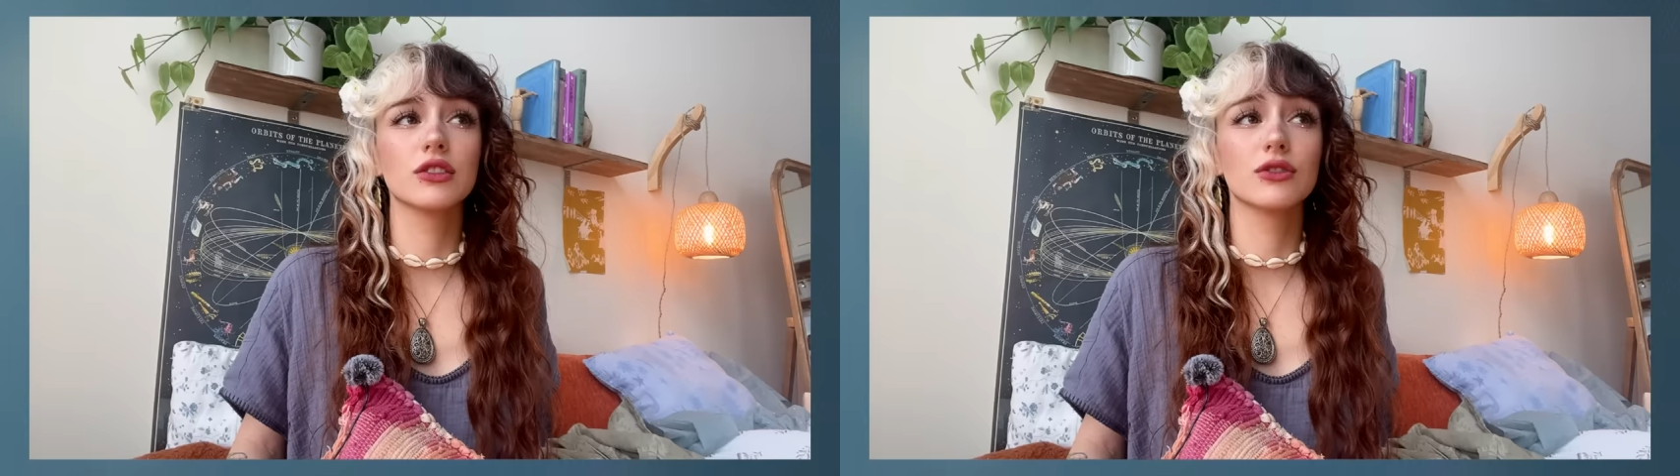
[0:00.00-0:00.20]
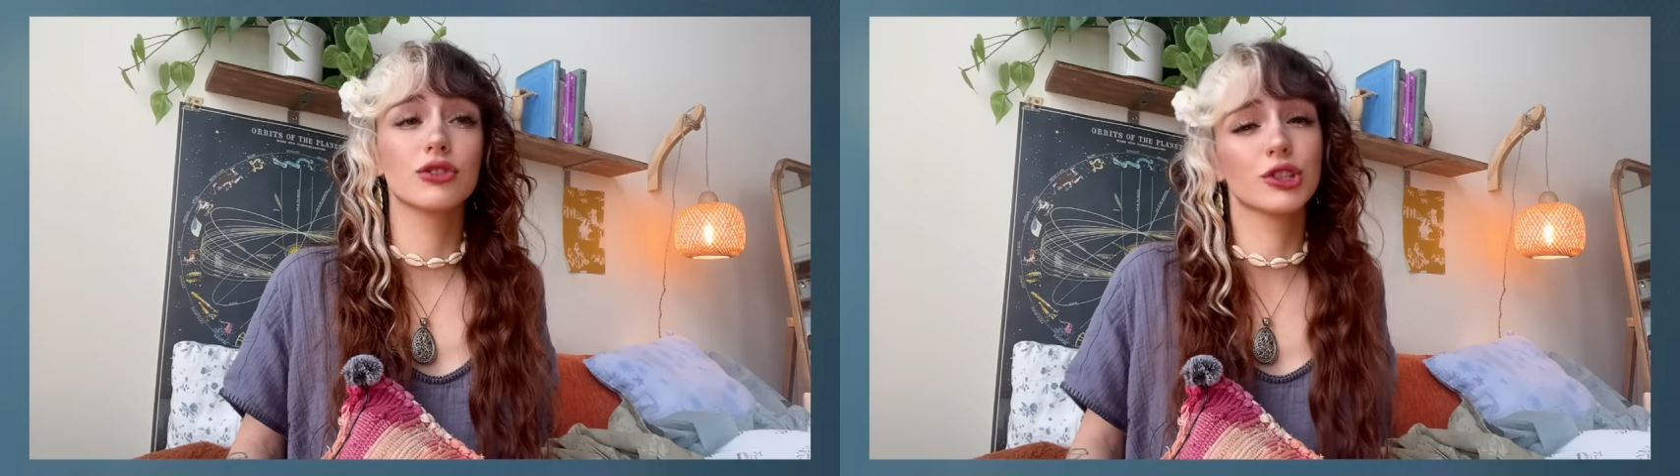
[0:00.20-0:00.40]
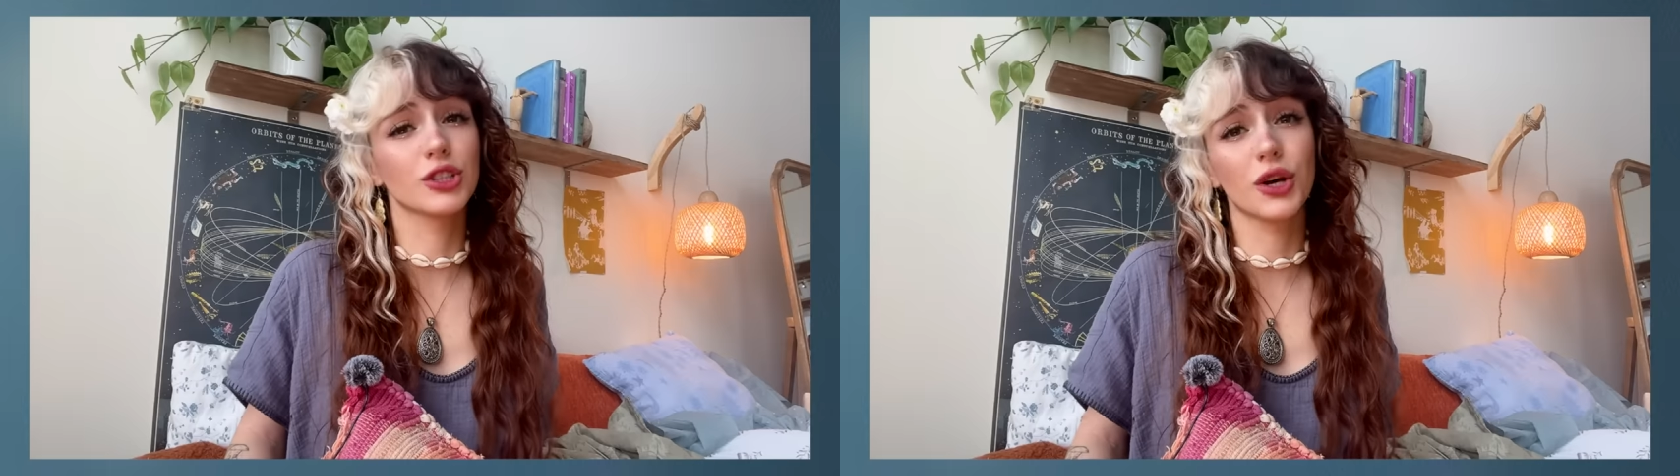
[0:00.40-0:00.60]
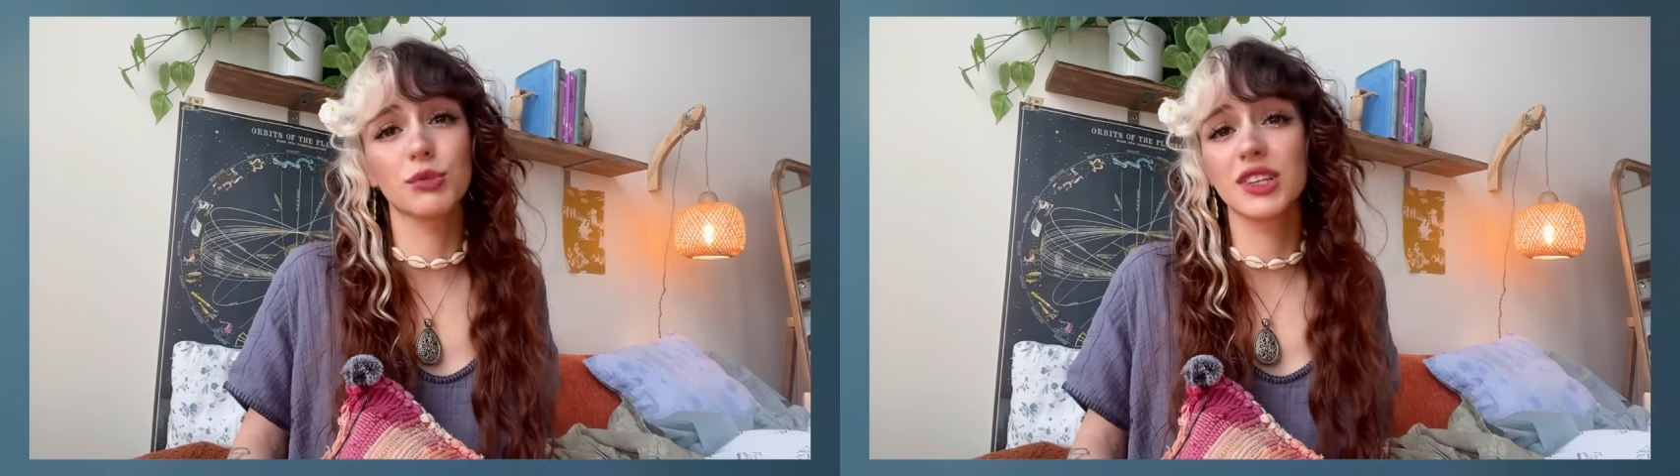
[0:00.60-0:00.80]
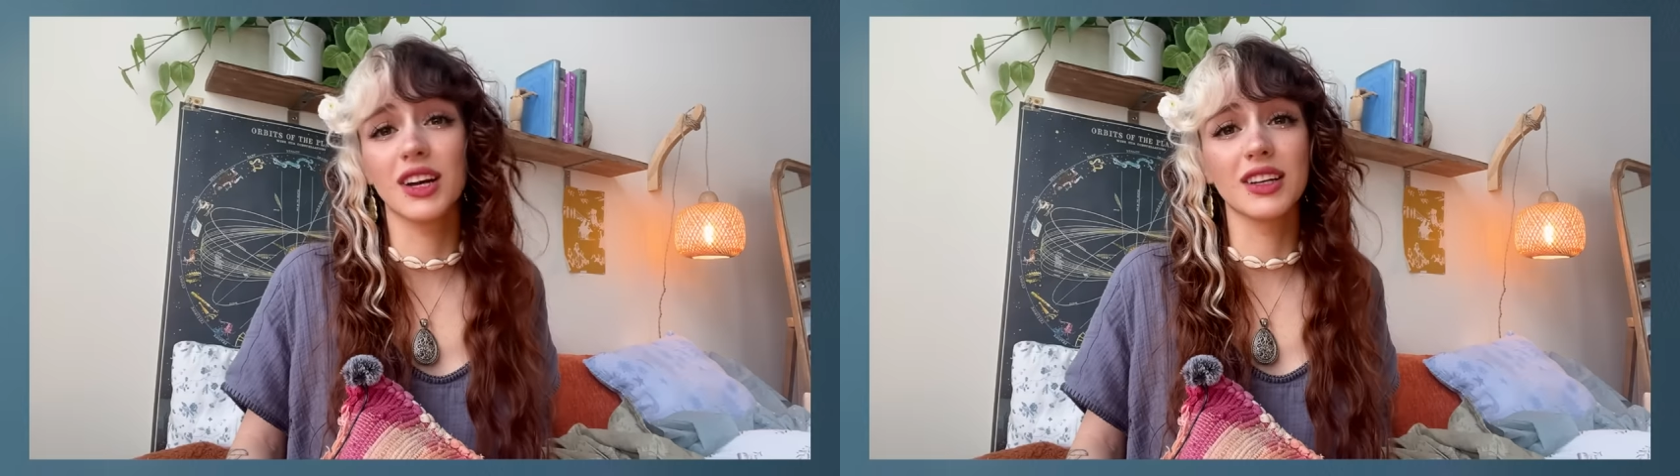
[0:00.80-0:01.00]
stopped
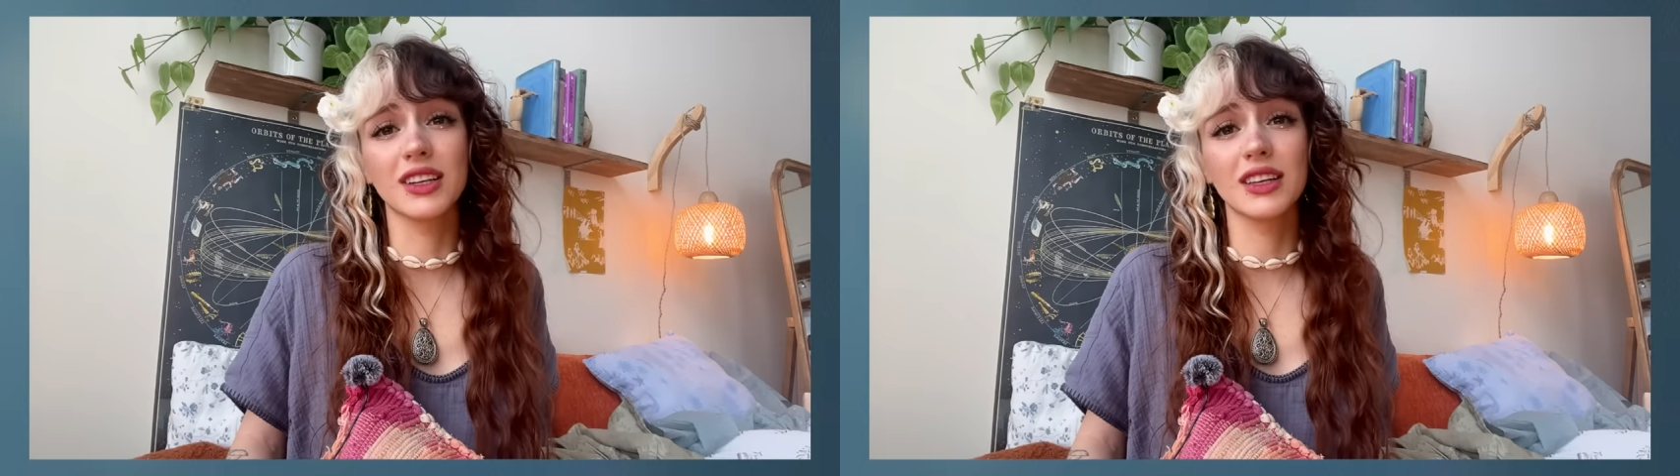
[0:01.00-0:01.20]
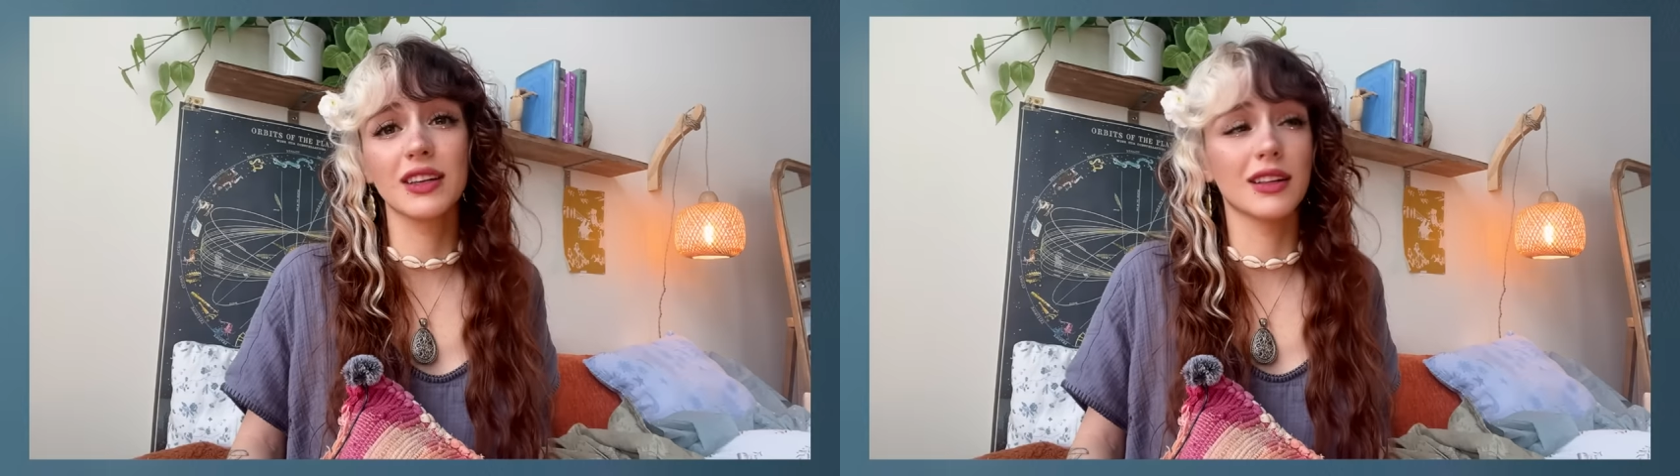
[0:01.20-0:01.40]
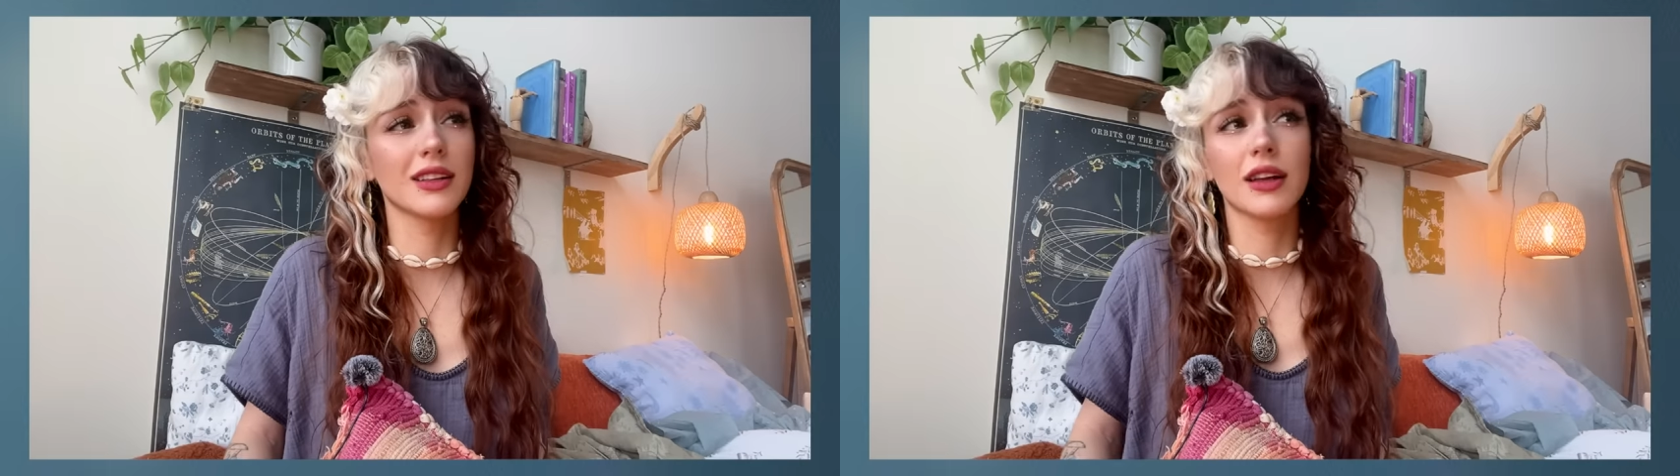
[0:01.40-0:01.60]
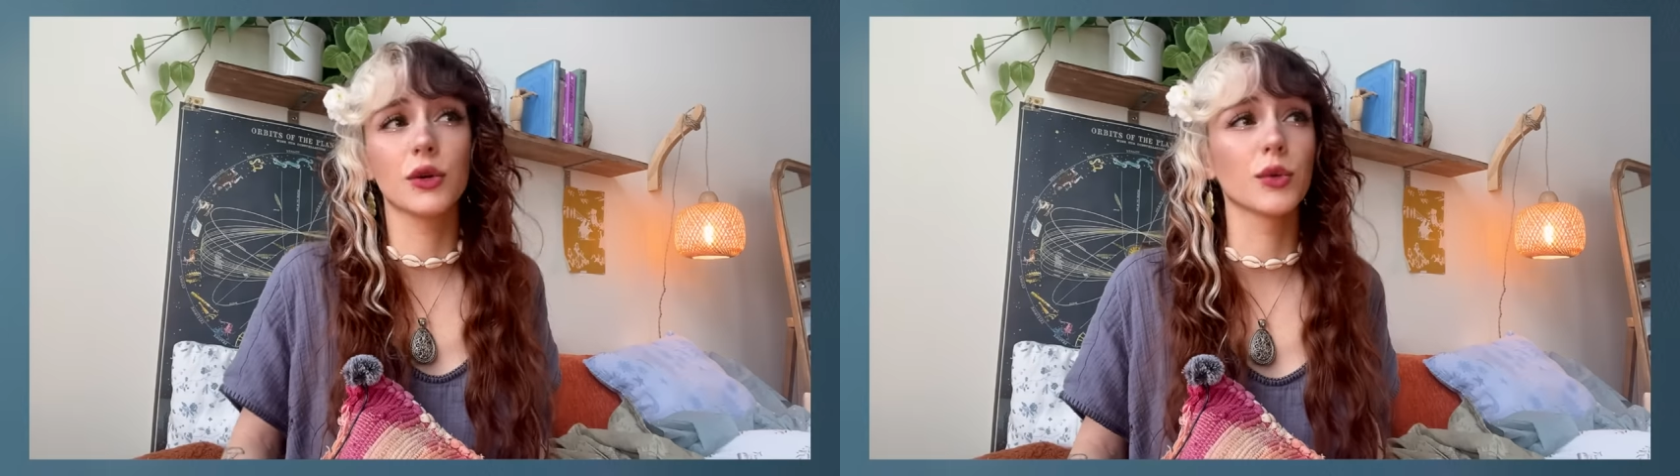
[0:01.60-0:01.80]
cutting it and let it